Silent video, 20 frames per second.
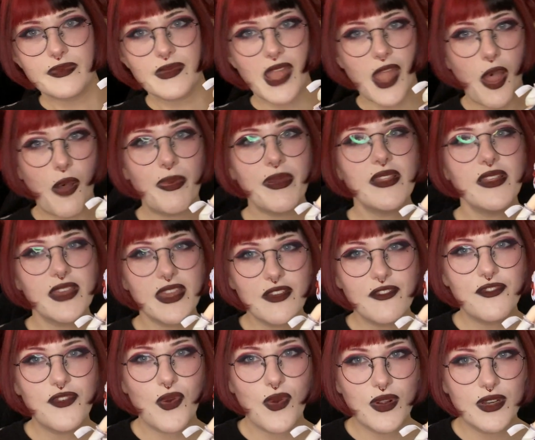I'll be looking
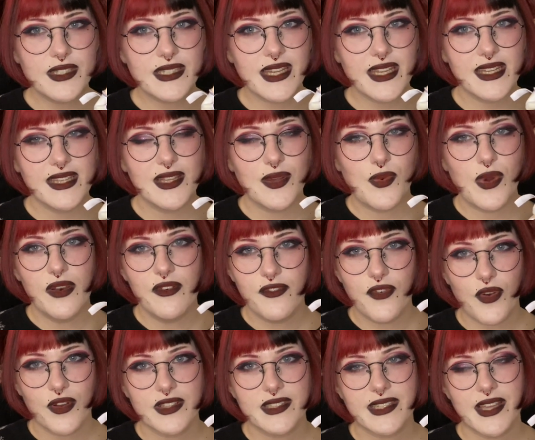forward to getting the
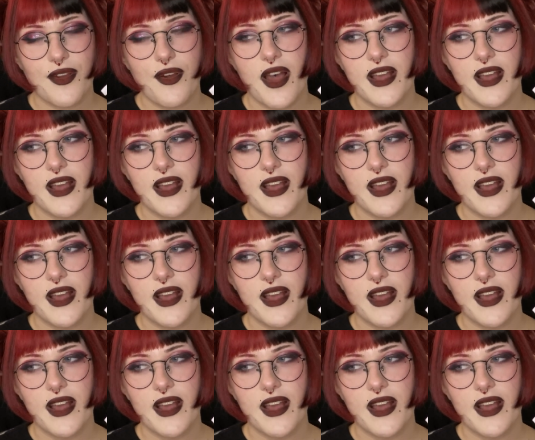1/4 scale